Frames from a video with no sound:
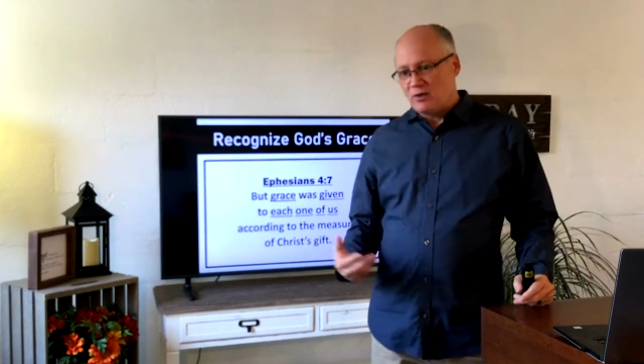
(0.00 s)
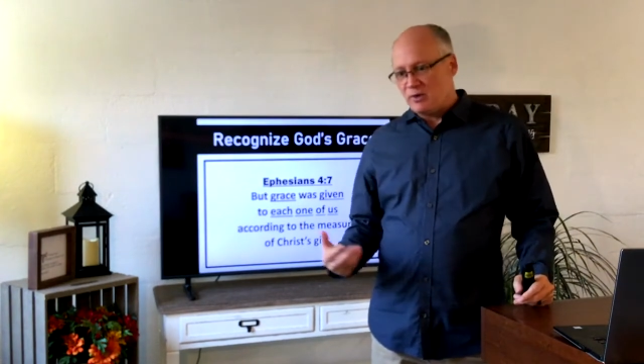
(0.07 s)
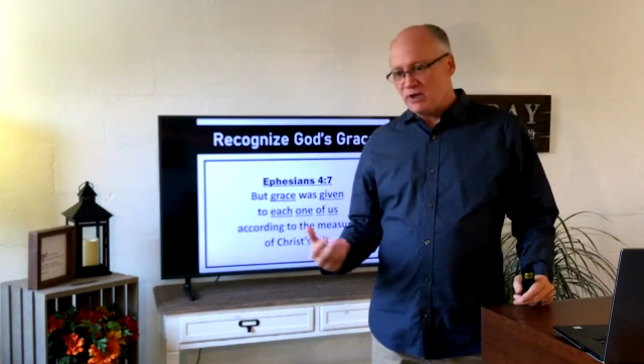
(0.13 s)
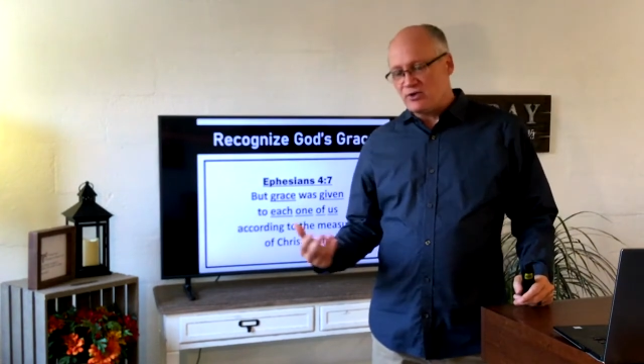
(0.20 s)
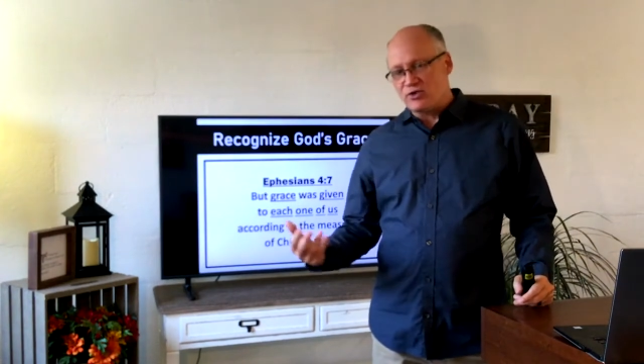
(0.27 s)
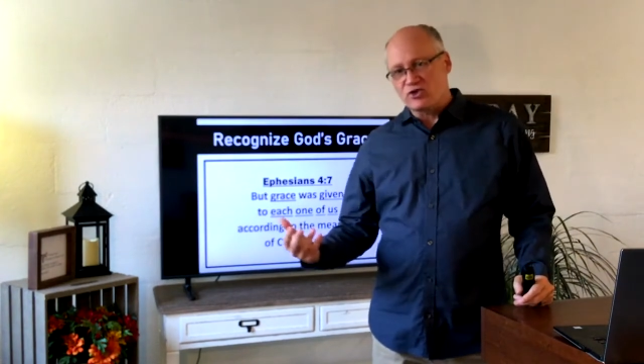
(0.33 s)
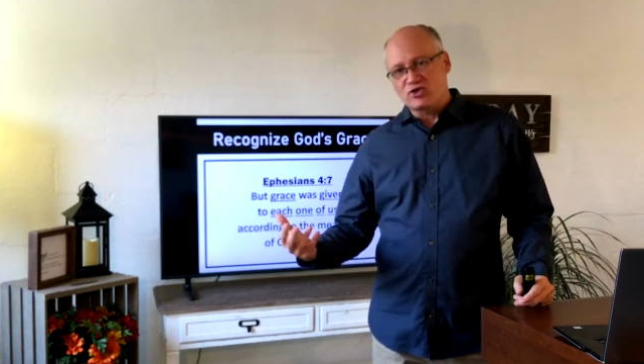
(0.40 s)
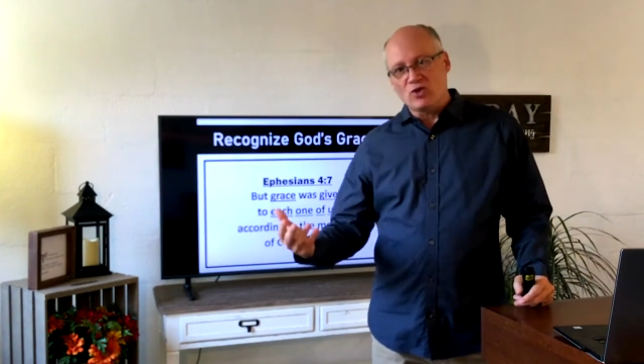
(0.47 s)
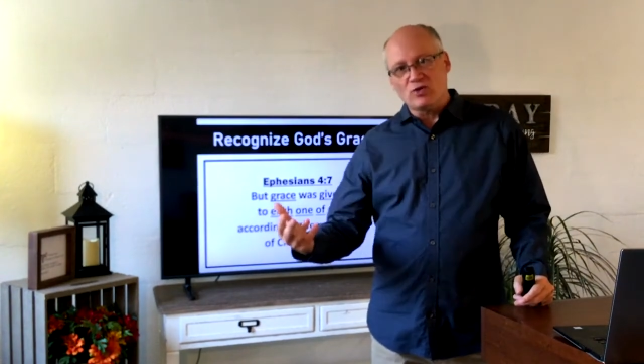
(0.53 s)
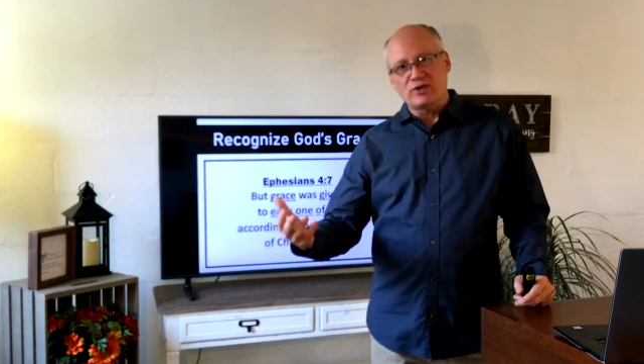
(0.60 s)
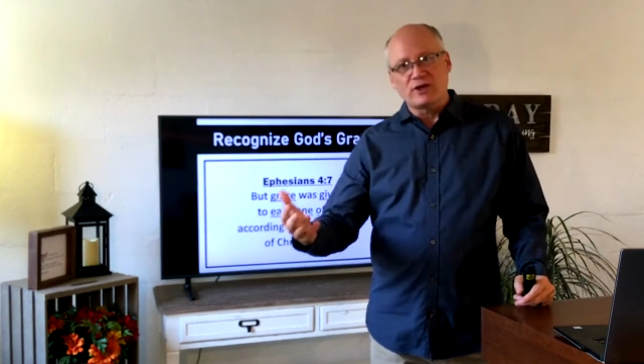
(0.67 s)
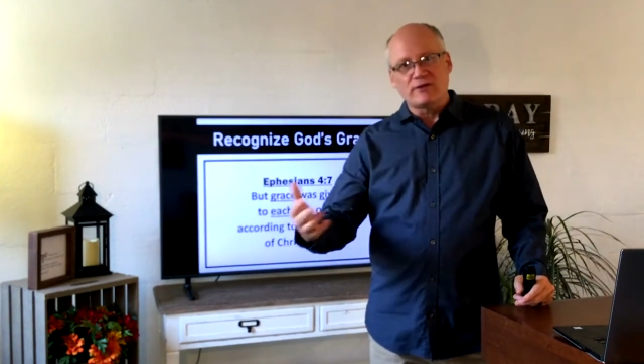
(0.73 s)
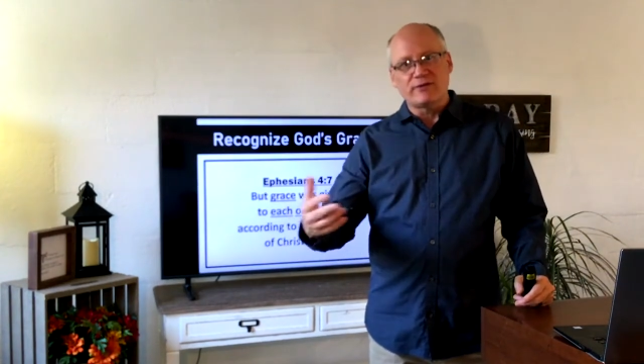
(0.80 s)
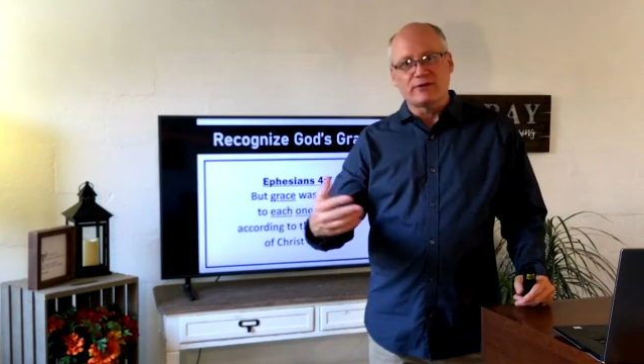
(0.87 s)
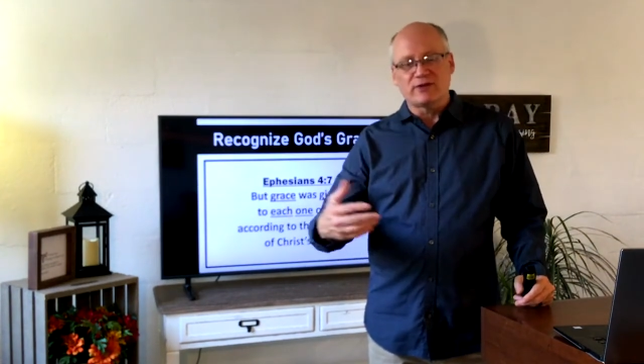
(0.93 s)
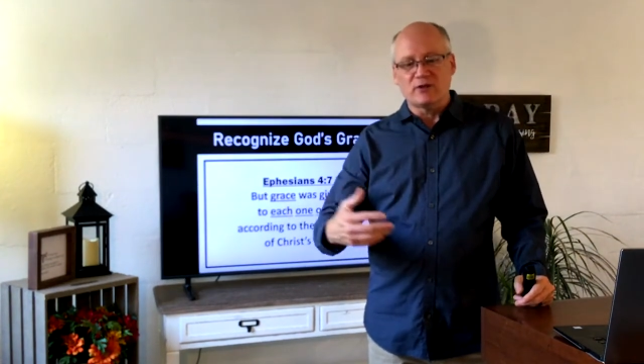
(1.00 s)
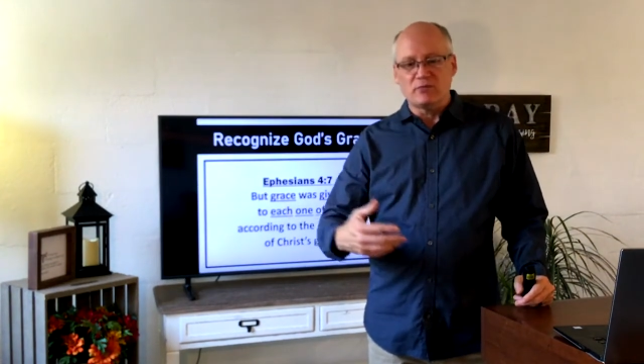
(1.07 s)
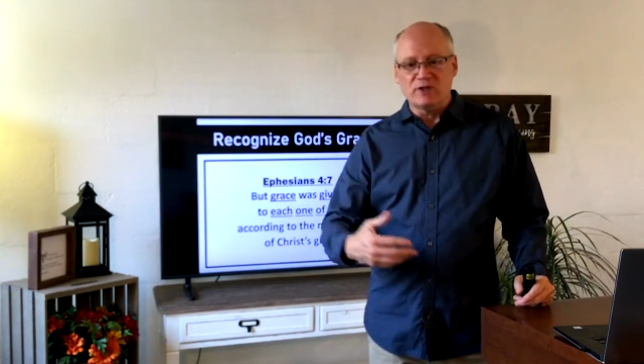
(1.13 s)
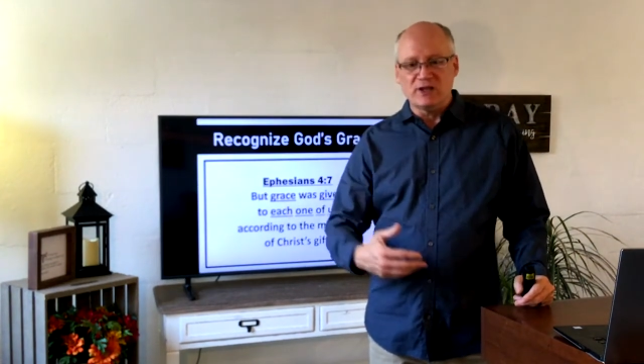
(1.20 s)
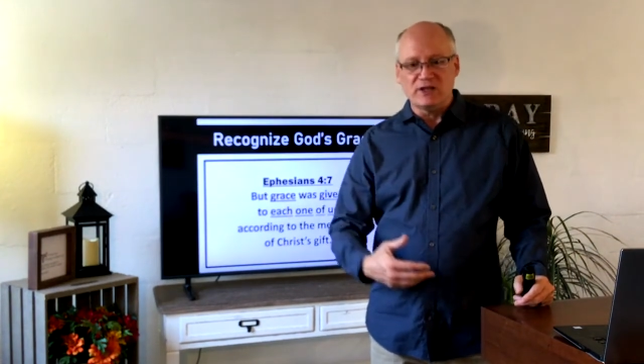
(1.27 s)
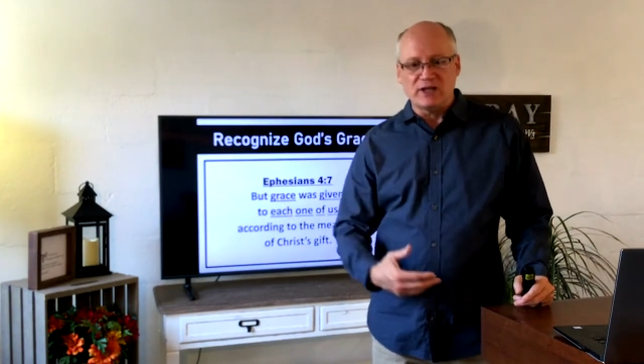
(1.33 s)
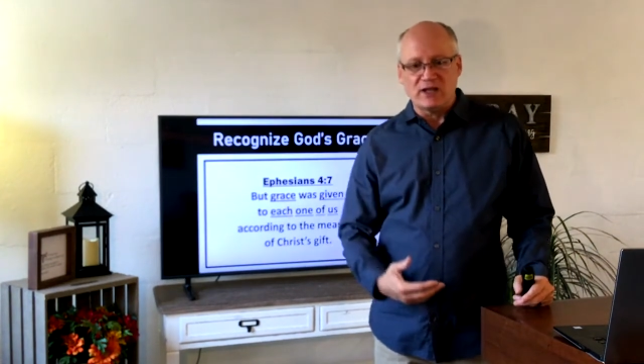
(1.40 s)
man they're so different than
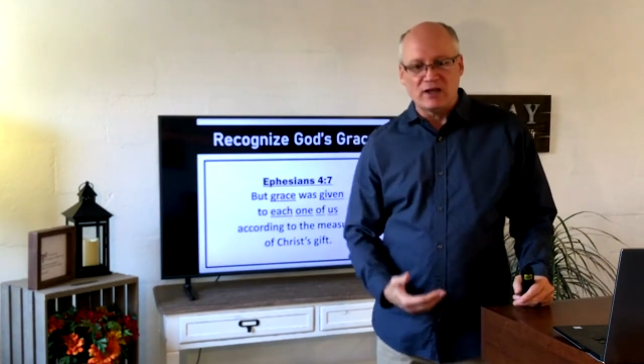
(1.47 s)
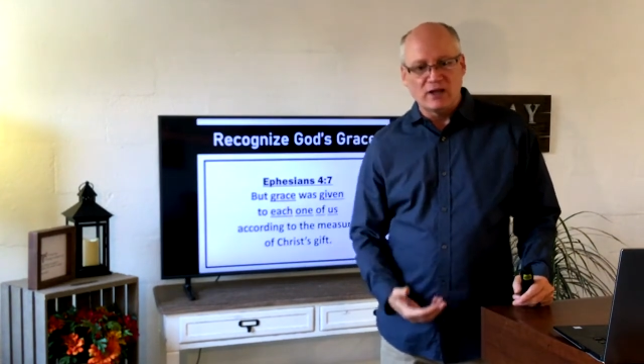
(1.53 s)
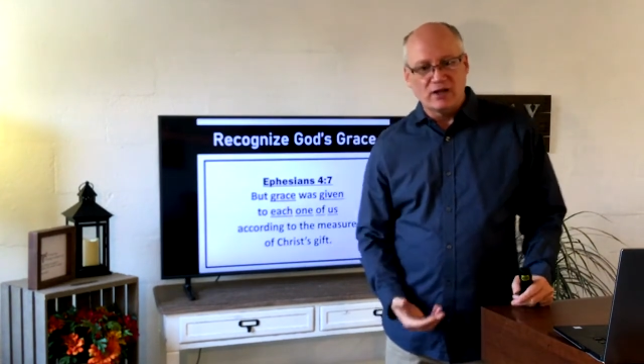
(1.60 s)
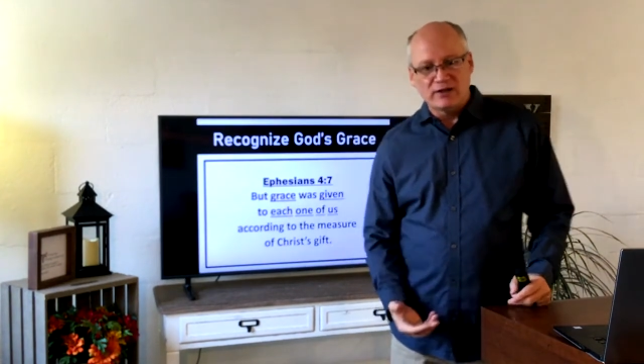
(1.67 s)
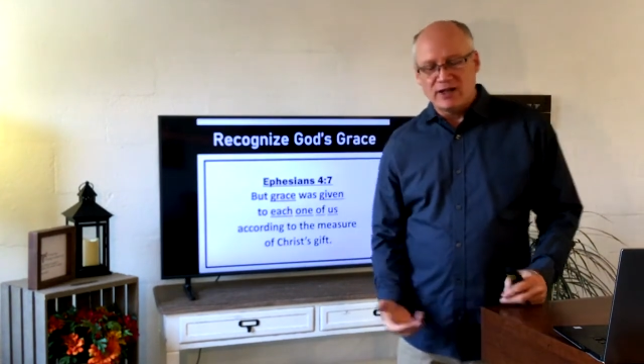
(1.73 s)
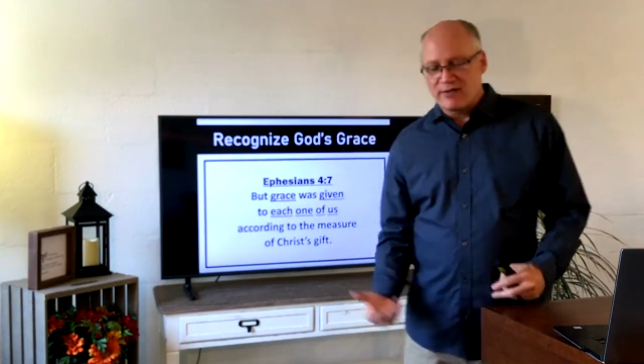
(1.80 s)
me and they,